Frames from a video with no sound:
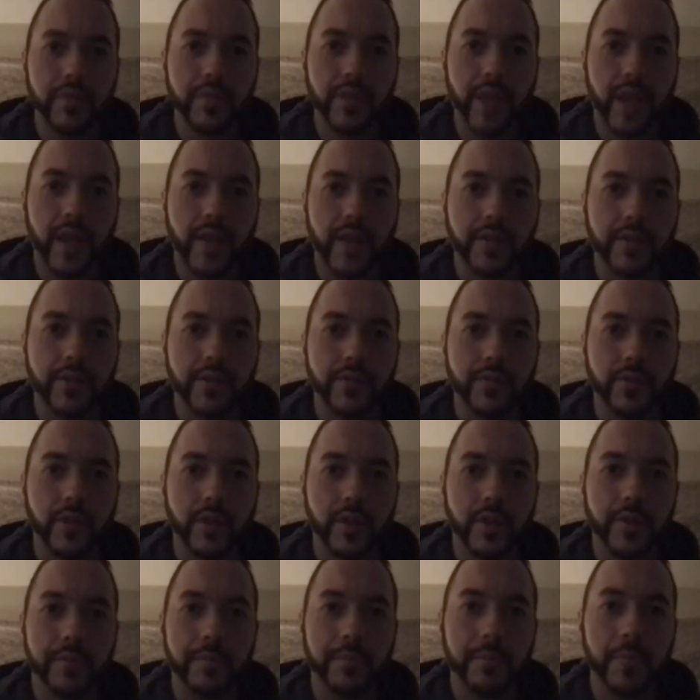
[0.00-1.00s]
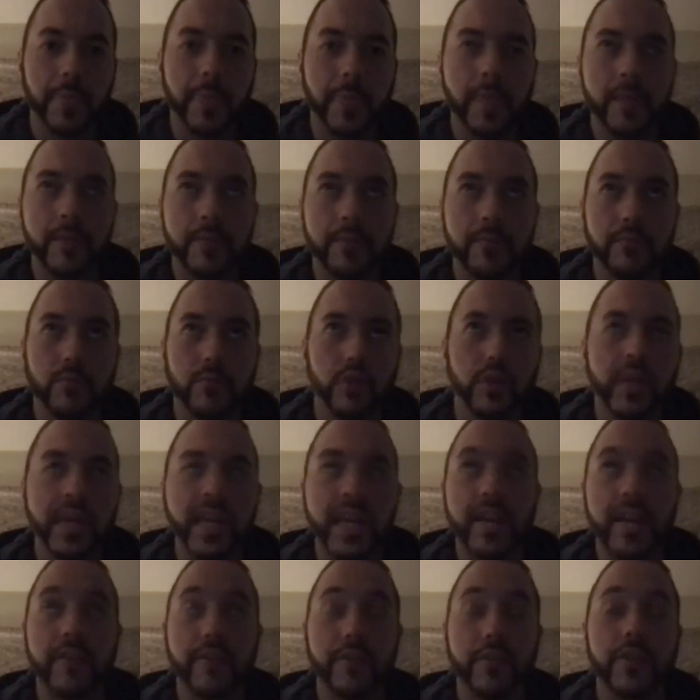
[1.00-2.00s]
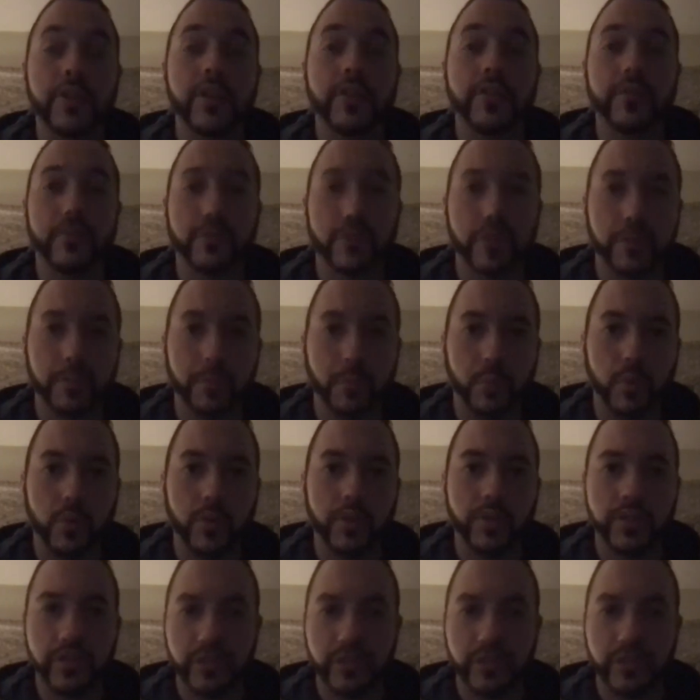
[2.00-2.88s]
kind of, and looking at it for different sports,